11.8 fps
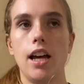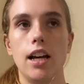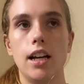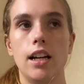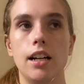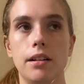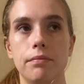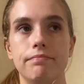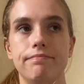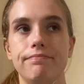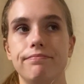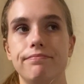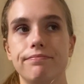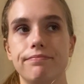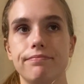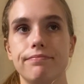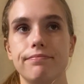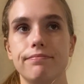
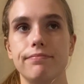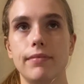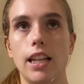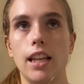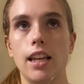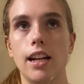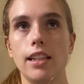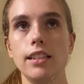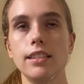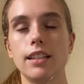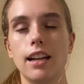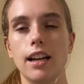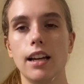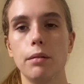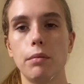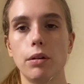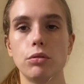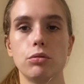And at the time,
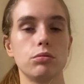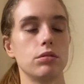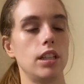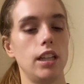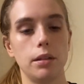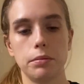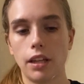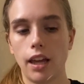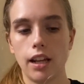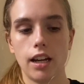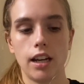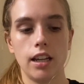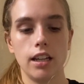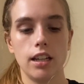I was really upset. I